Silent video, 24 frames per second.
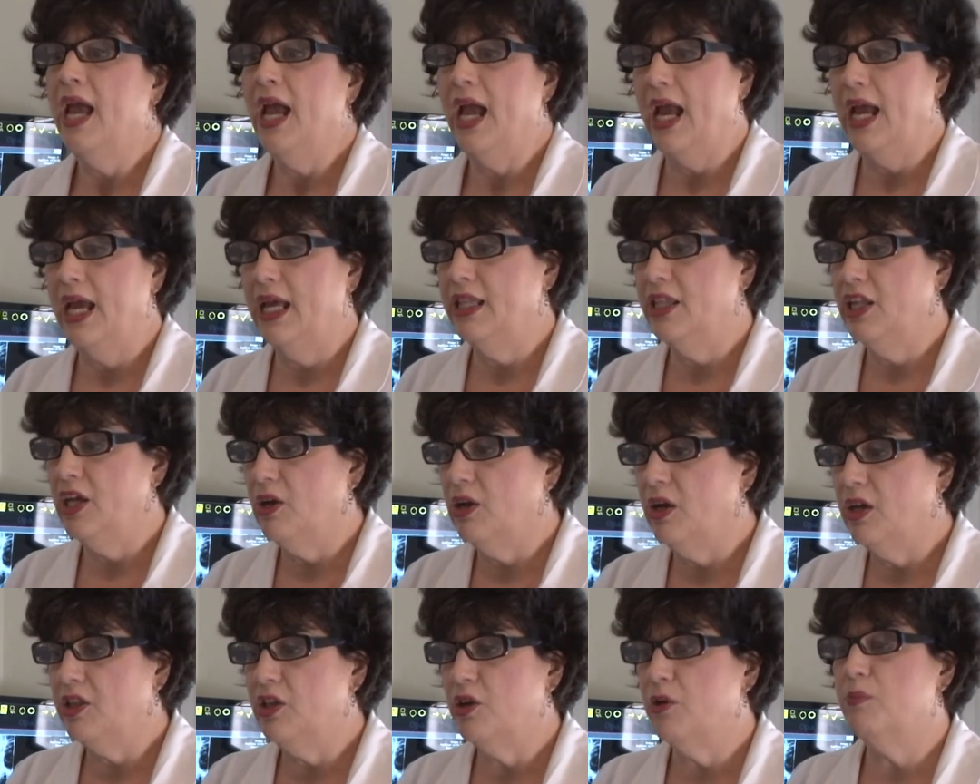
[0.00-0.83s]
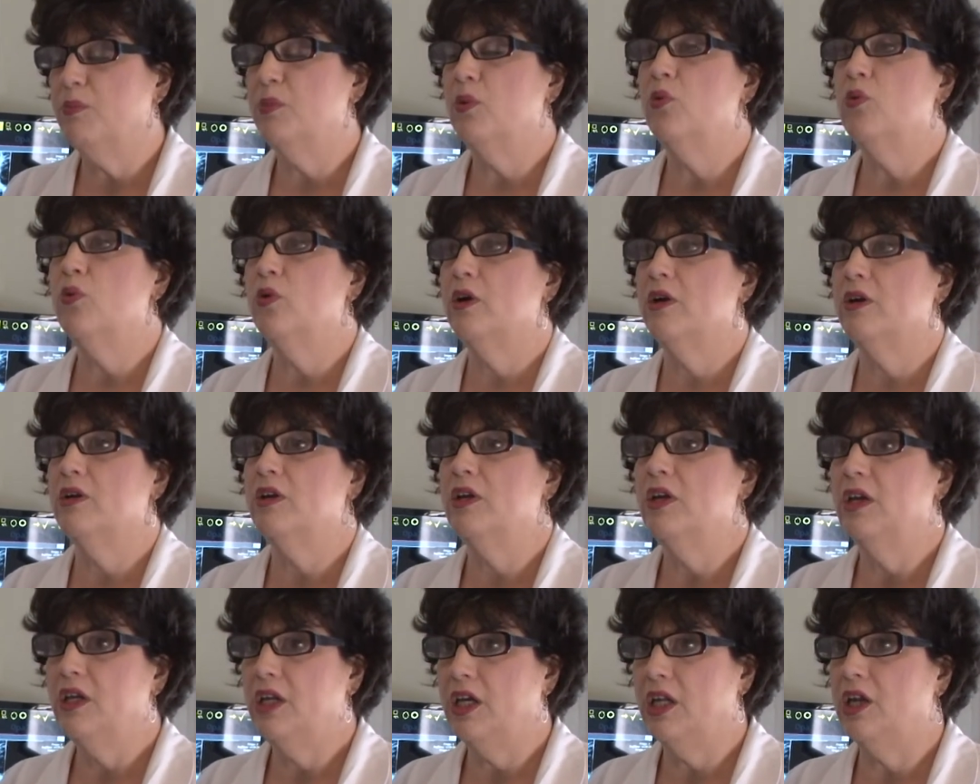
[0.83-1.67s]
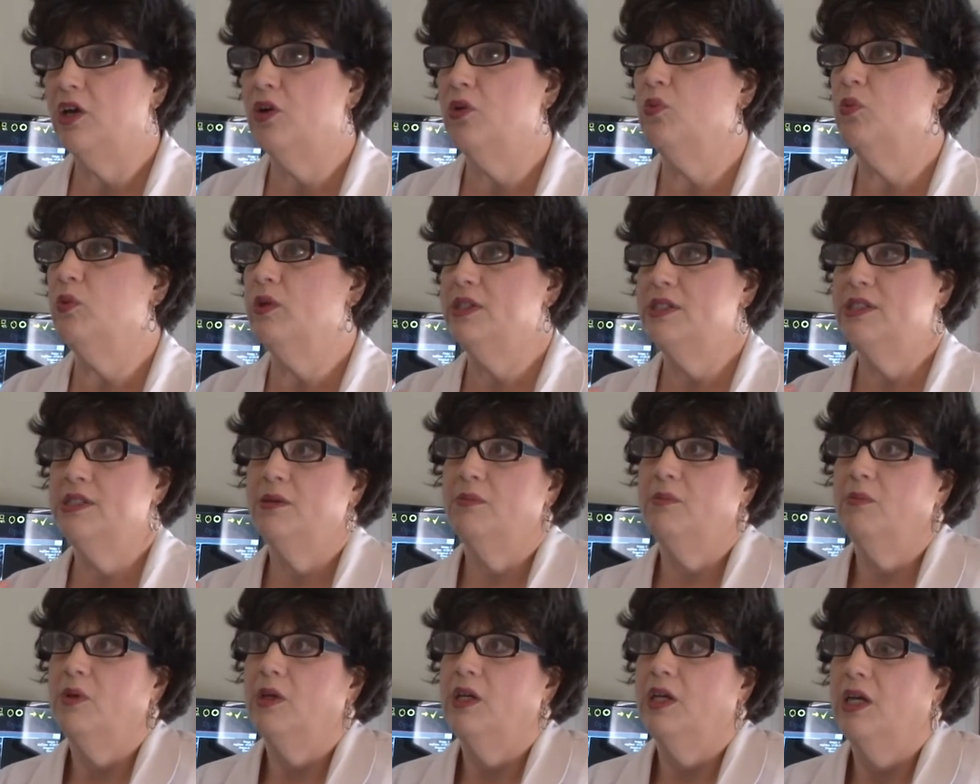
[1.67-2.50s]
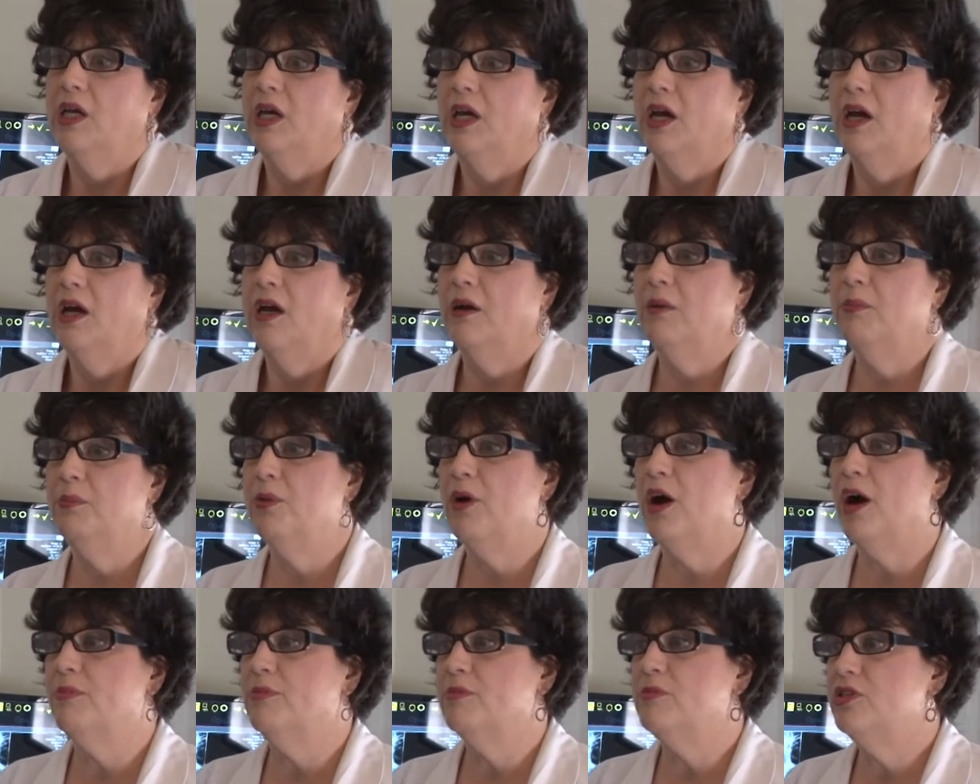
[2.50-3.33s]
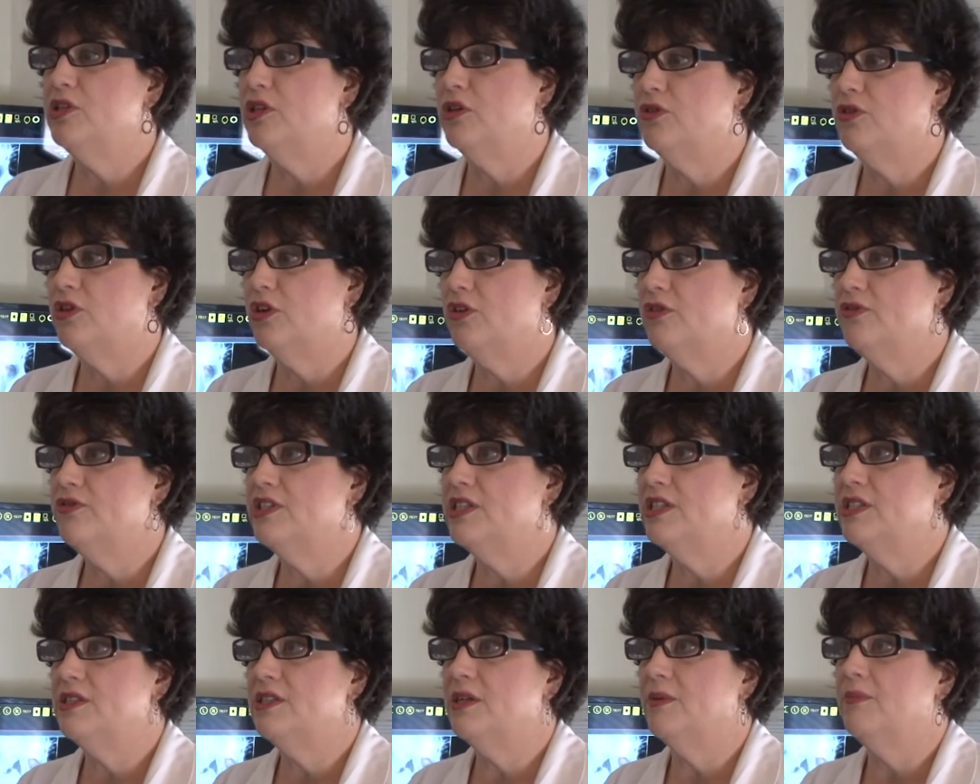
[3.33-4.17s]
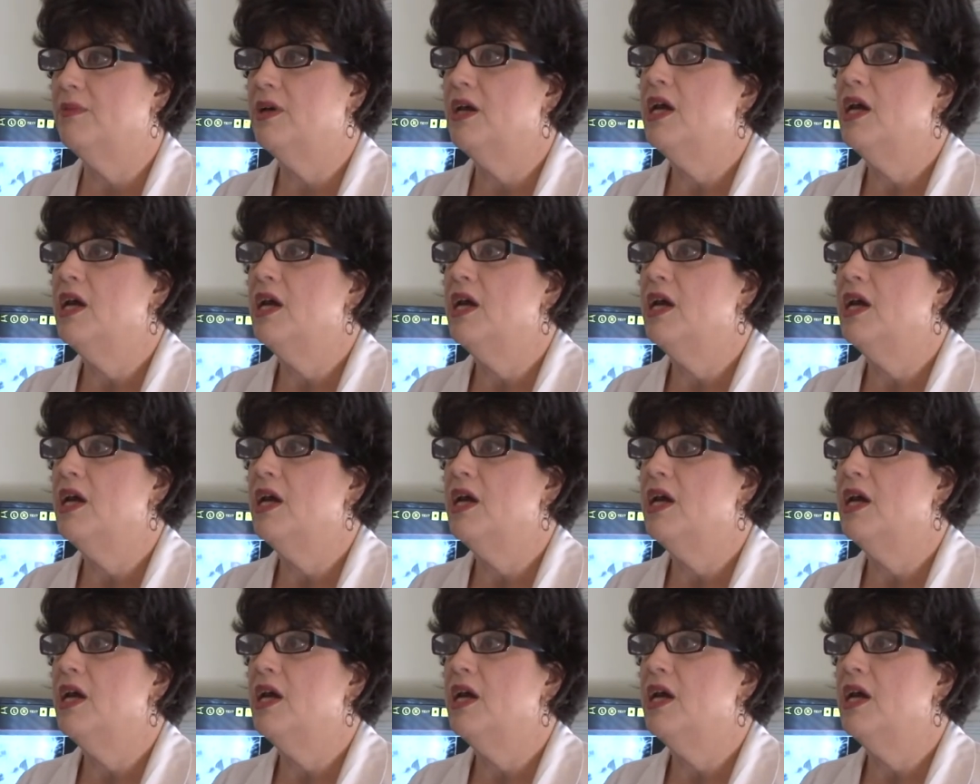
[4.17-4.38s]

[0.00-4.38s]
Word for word: and they're, they're born, you know, with some uh, problems to their nerve system.